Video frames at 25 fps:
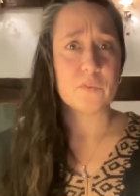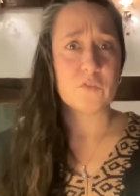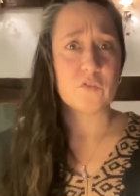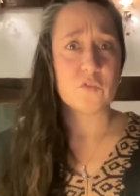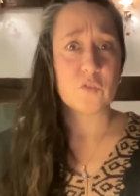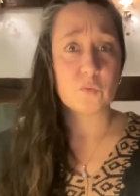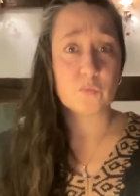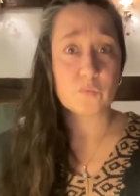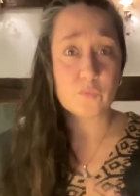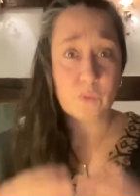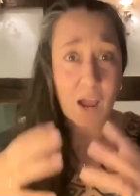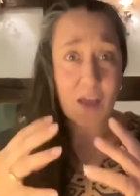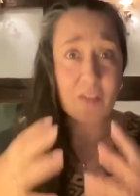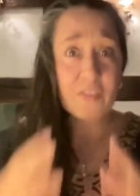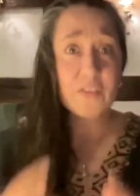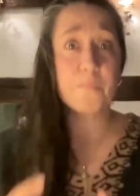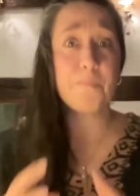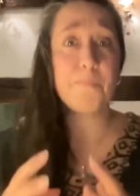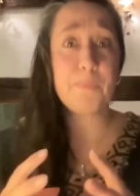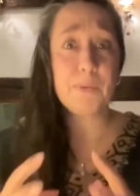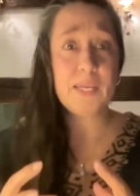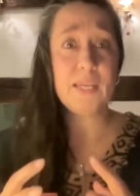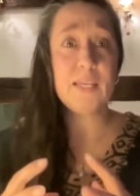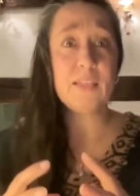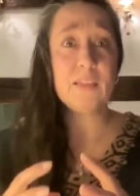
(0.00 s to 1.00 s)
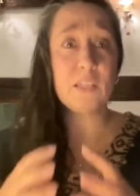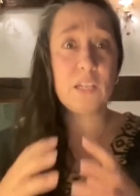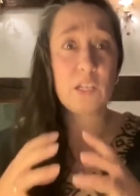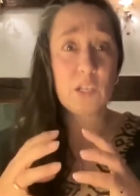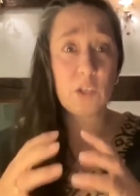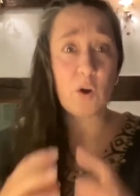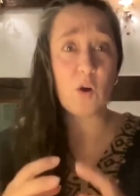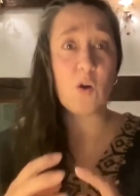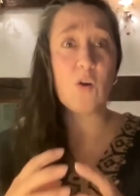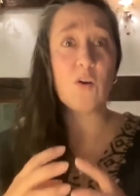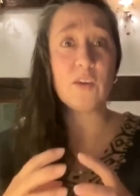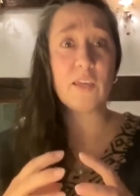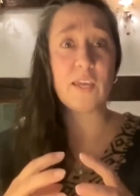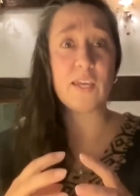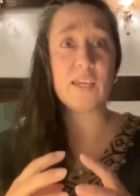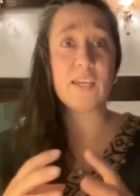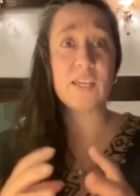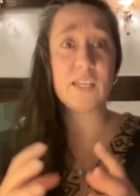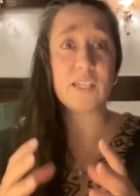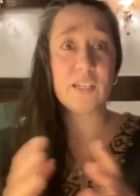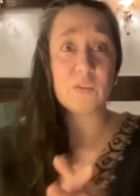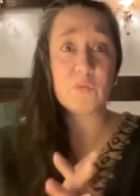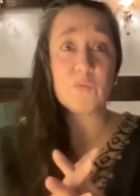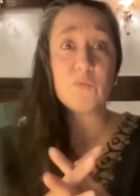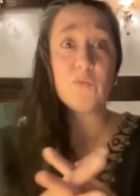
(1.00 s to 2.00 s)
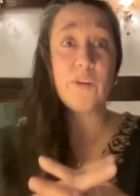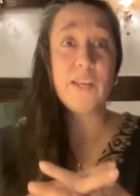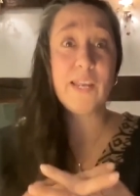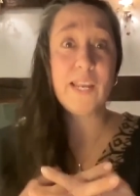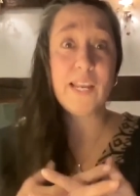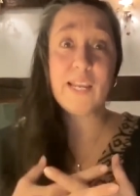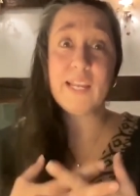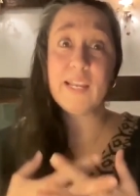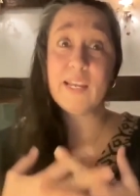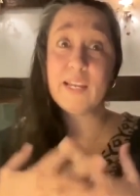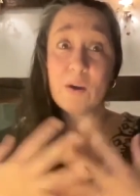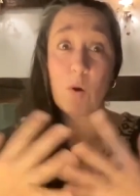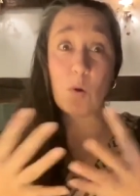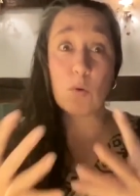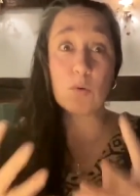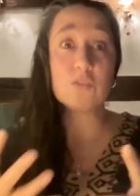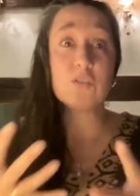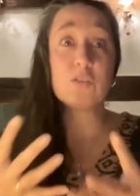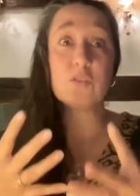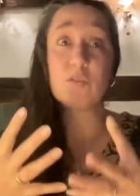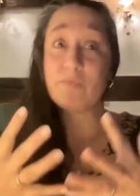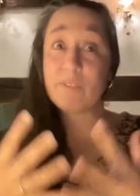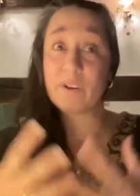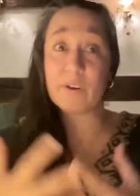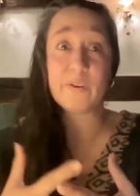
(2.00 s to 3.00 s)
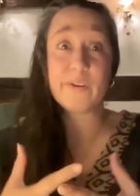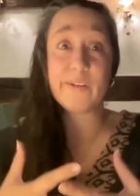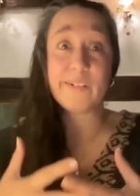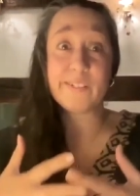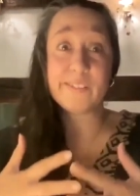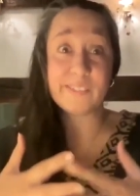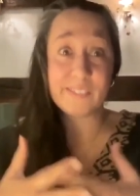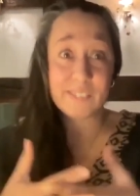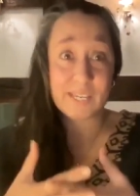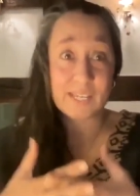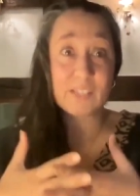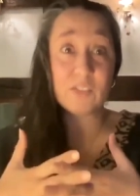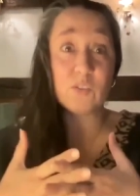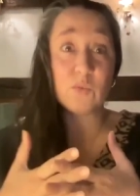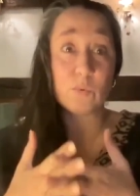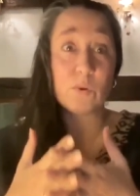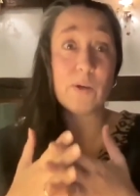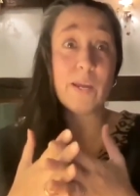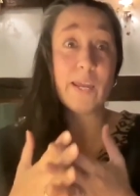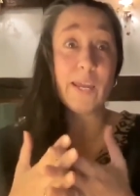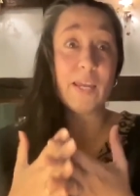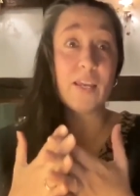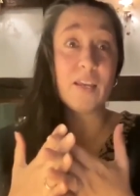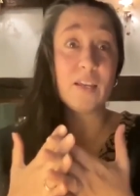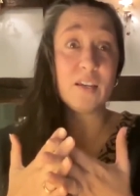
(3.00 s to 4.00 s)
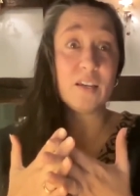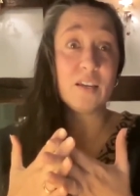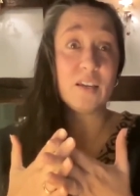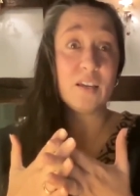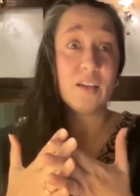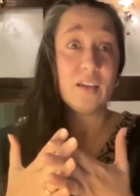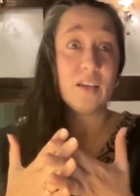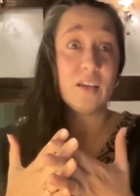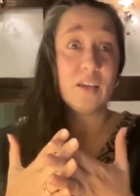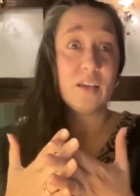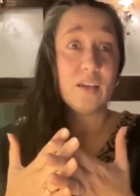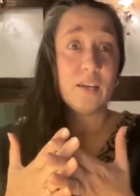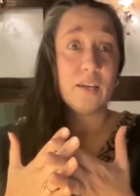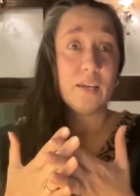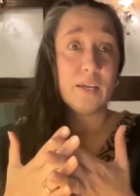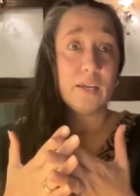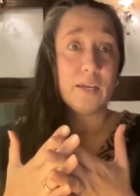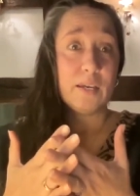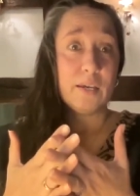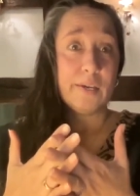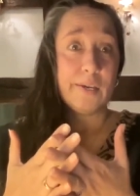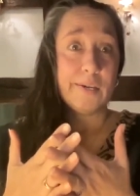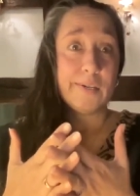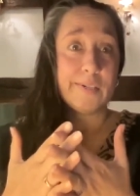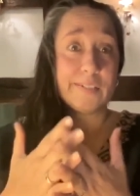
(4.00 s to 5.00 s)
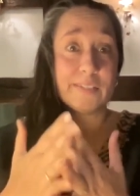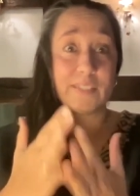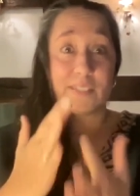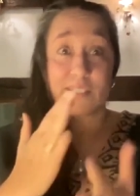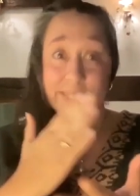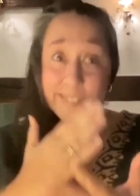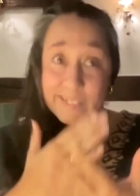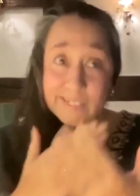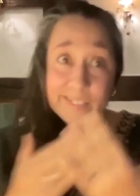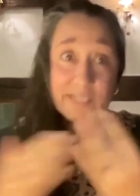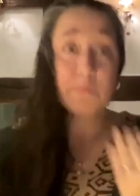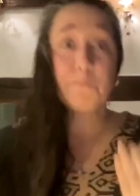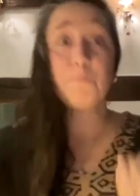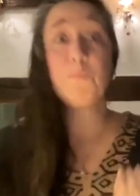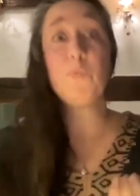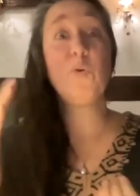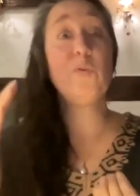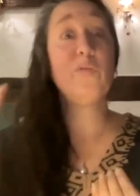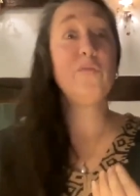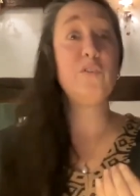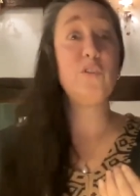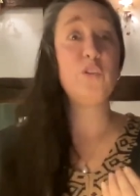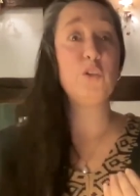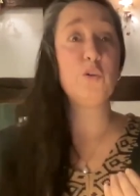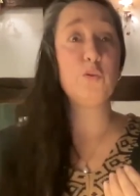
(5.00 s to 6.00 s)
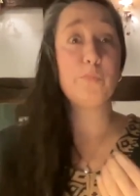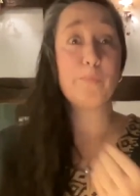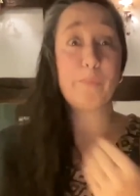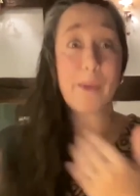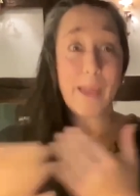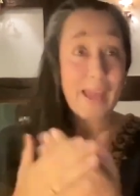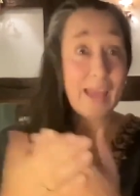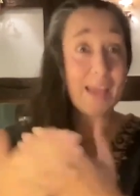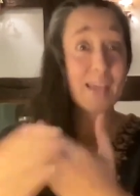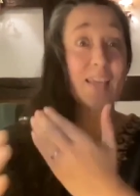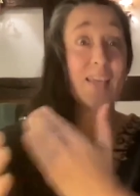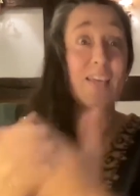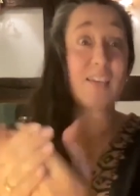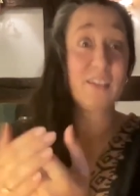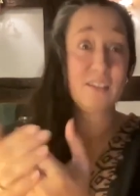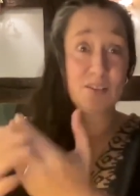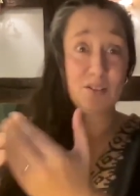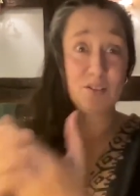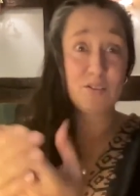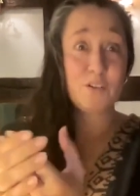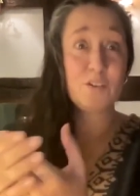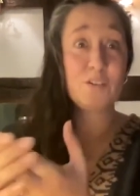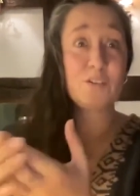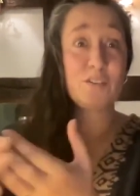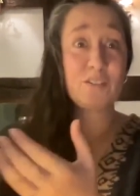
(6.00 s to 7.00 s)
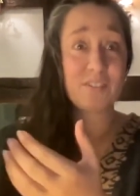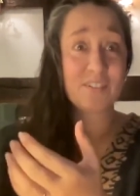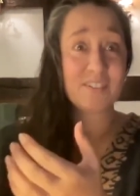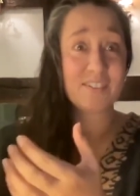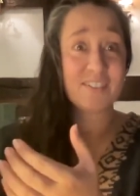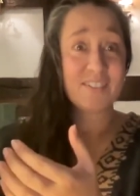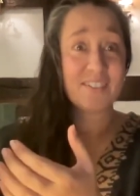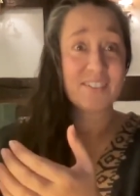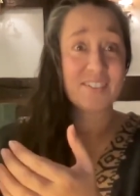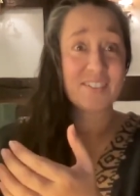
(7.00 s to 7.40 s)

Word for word: So rather be in the longing in a really also very intense way until it moves you back, you know?